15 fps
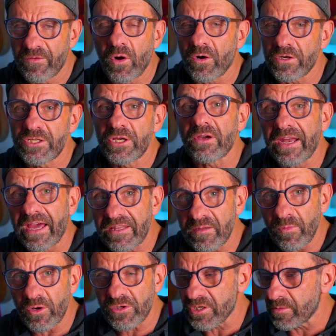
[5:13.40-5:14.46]
of course you could add the
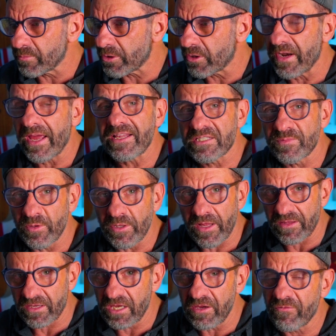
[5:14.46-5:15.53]
motion blur and smooth out
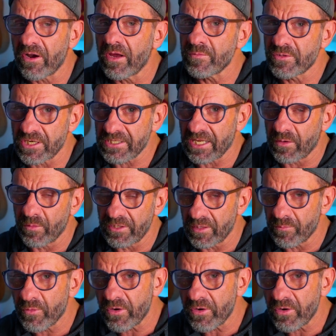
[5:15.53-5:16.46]
the keyframes just like we did